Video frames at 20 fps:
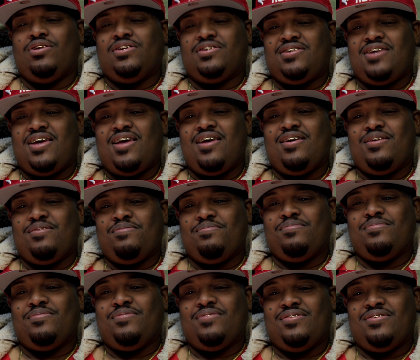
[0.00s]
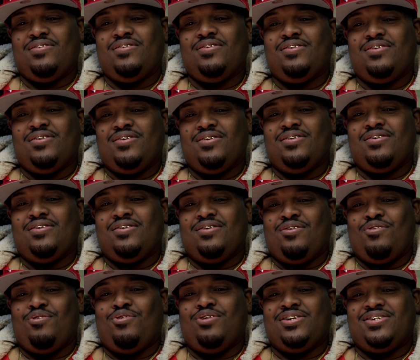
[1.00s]
All the time.
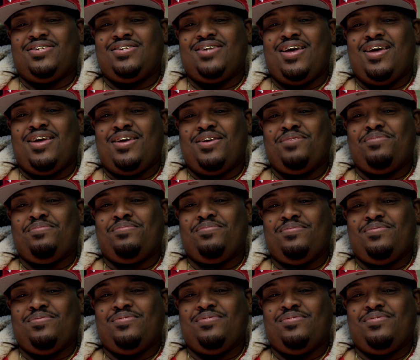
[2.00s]
All the time.